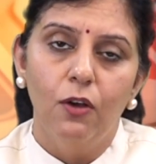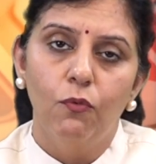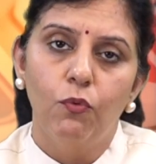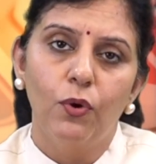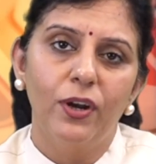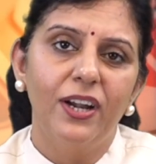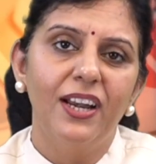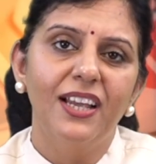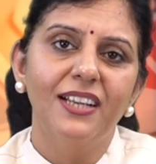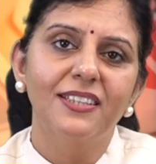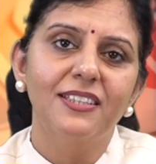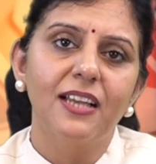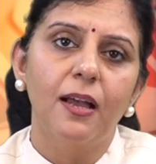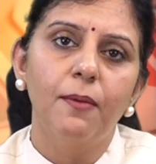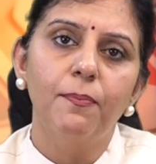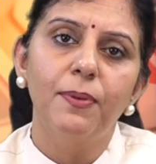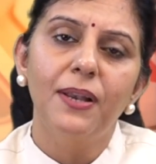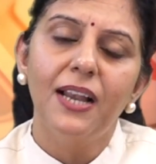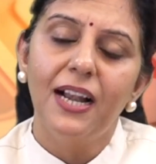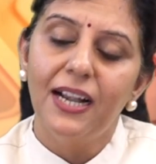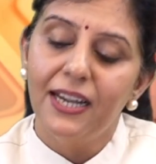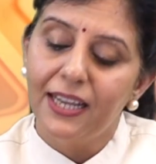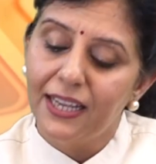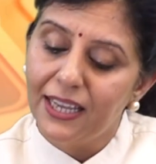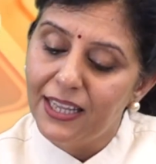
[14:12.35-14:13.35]
For an
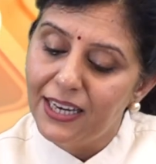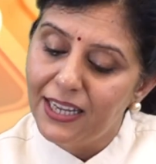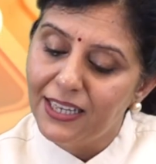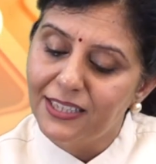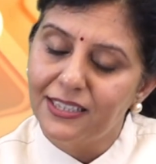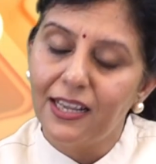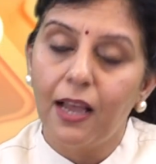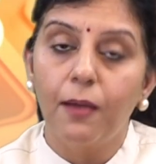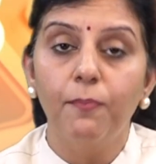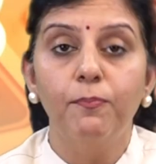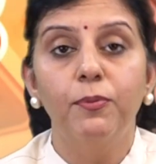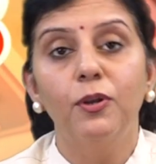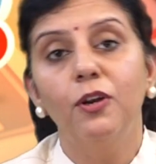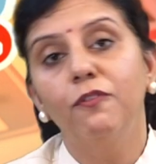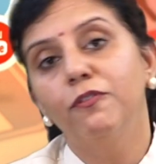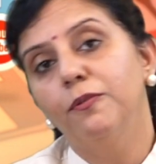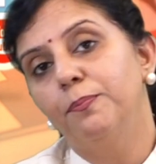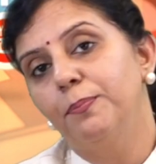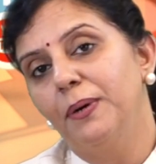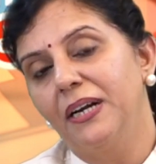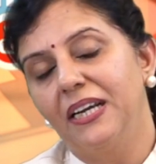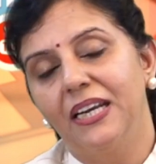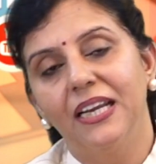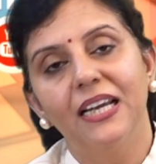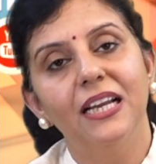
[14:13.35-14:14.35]
example, I'll take an example of a
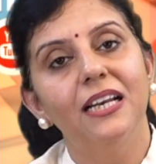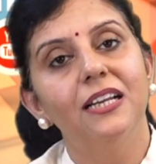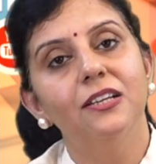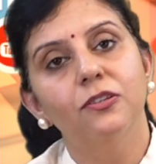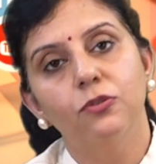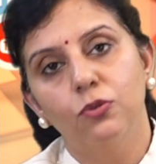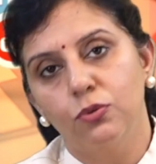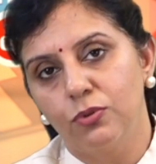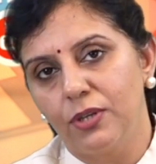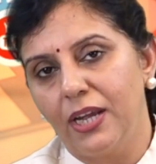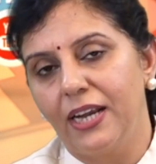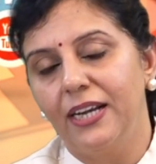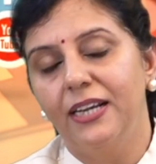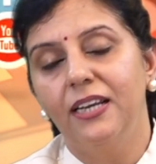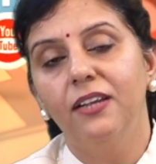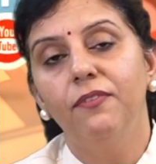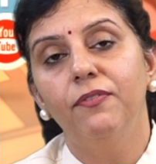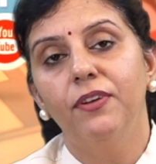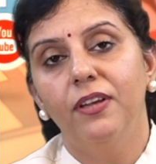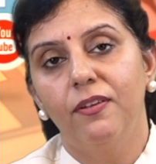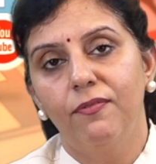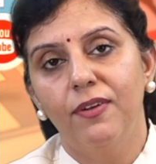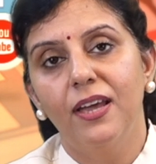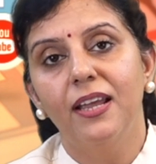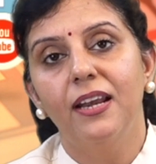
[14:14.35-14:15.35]
particular society
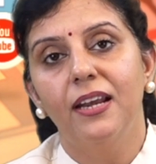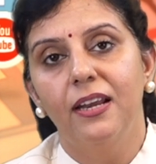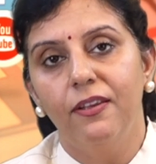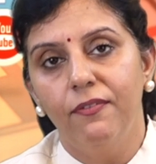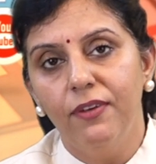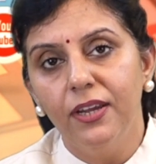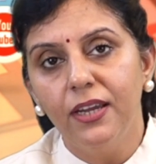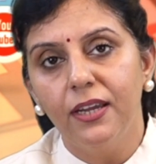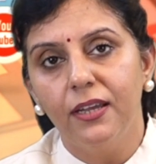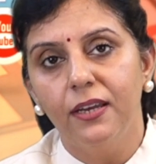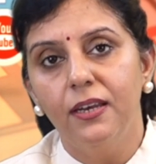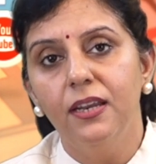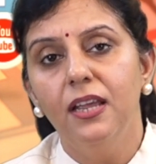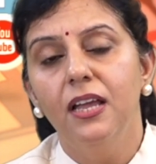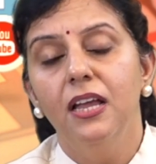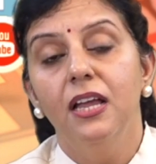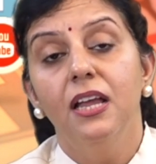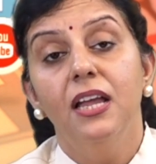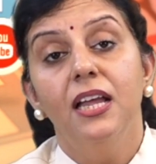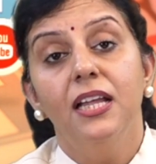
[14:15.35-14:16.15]
where we are living in.